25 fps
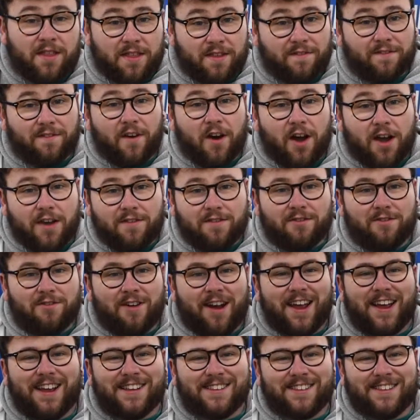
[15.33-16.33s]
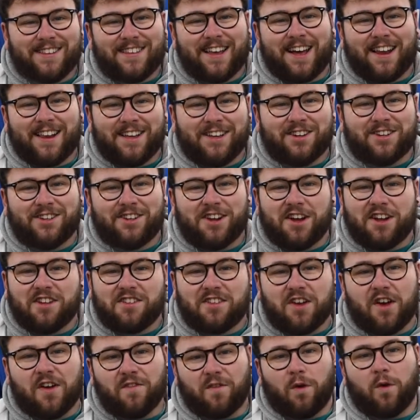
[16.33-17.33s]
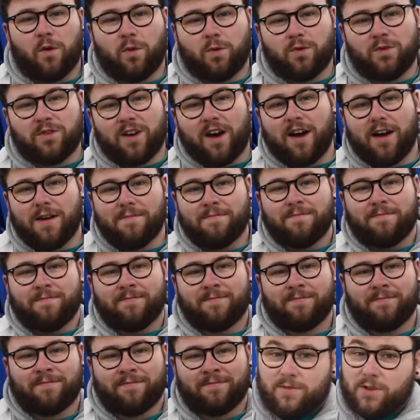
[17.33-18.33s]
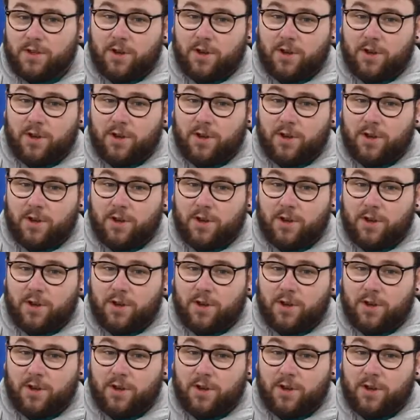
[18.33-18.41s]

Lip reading: the 5 greatest Italian shirts of all time.